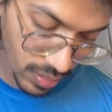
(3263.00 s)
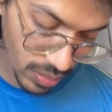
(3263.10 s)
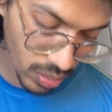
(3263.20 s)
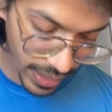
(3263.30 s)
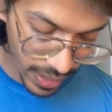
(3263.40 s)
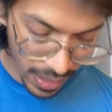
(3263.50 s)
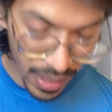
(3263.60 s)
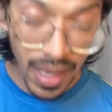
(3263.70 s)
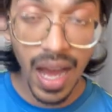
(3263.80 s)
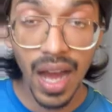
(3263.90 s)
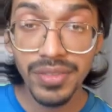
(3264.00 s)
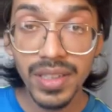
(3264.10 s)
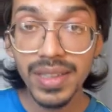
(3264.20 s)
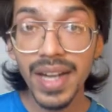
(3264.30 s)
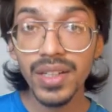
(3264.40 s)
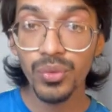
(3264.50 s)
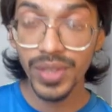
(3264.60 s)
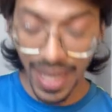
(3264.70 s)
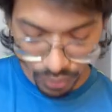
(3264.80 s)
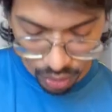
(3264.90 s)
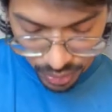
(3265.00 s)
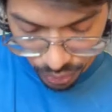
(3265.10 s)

Okay. After that, we have what?